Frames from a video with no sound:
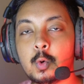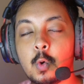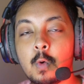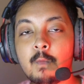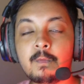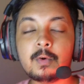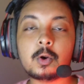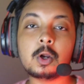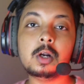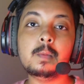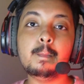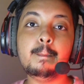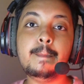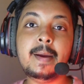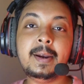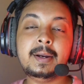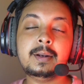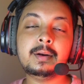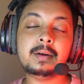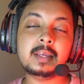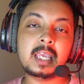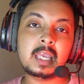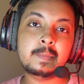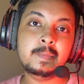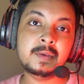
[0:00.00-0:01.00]
overall
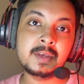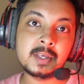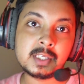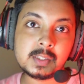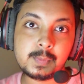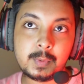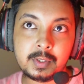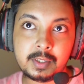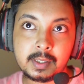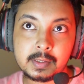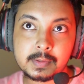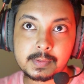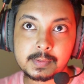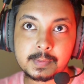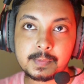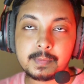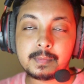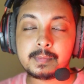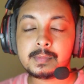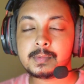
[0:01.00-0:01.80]
better gaming experience.